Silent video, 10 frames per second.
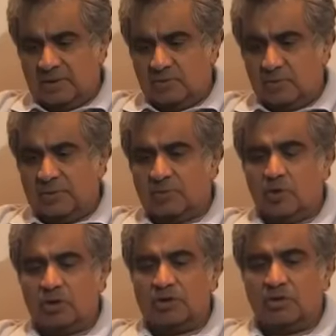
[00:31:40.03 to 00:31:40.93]
Supreme
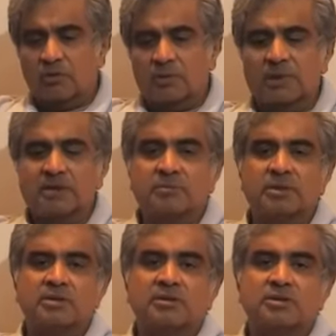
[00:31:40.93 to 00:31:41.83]
Court is overburdened
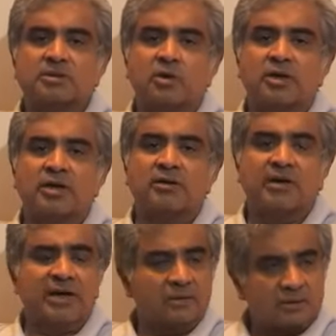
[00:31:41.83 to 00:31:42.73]
because the quality of
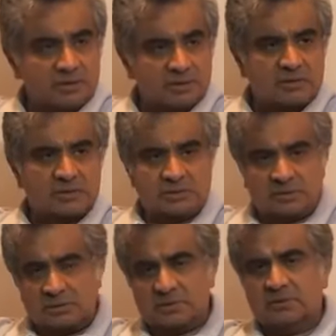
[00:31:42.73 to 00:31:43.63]
high courts
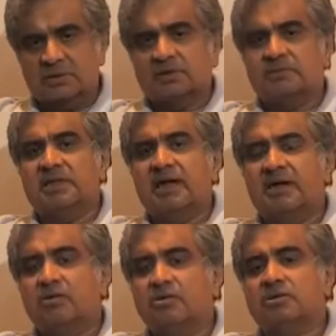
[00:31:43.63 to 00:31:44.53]
judgment. High
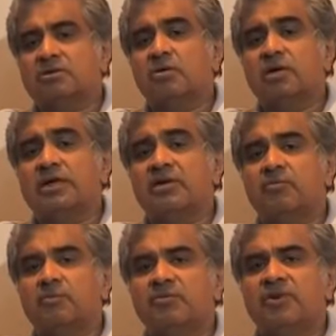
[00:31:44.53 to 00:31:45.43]
Court's quality
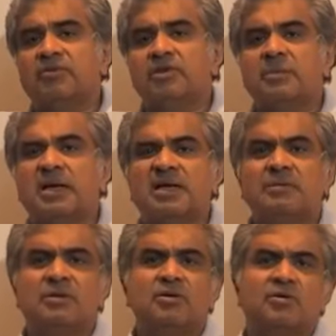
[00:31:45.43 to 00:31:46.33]
has suffered partly
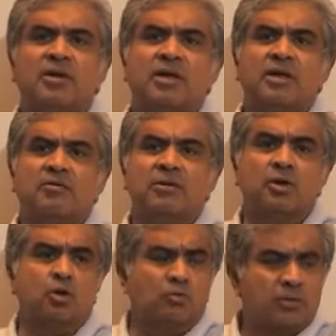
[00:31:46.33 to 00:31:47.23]
because when
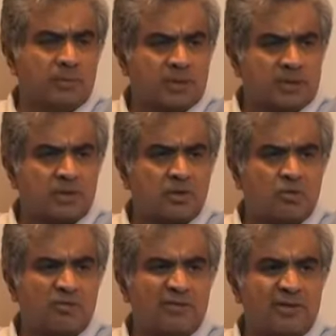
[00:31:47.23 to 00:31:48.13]
you're overburdened and
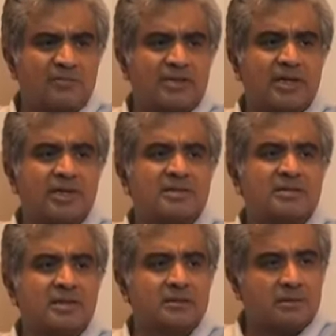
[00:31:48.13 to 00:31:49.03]
overwhelmed with areas,
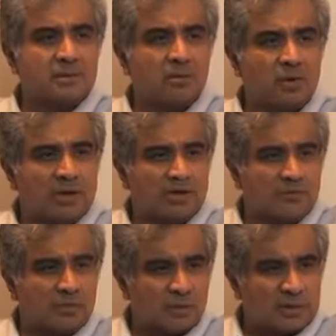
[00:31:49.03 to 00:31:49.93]
then the quality
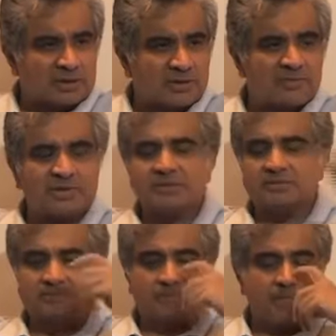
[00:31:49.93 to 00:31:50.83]
of your work suffers.
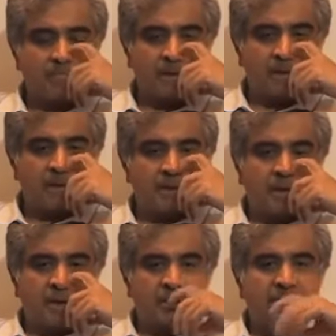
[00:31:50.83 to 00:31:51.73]

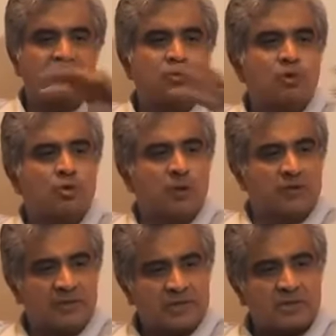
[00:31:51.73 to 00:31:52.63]
There is no
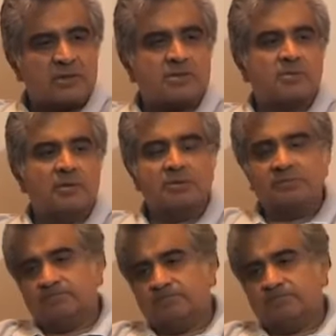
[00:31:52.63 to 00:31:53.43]
quick fix to this problem.